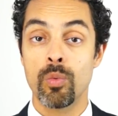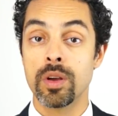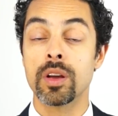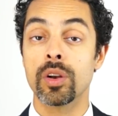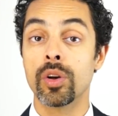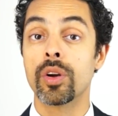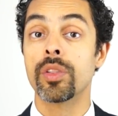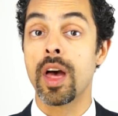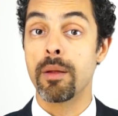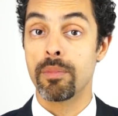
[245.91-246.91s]
we can look
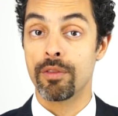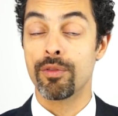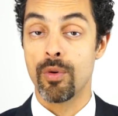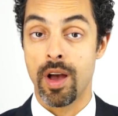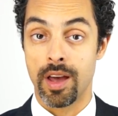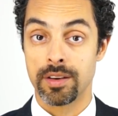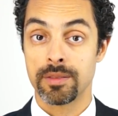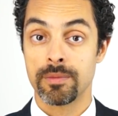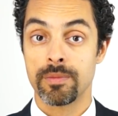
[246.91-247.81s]
at that beforehand.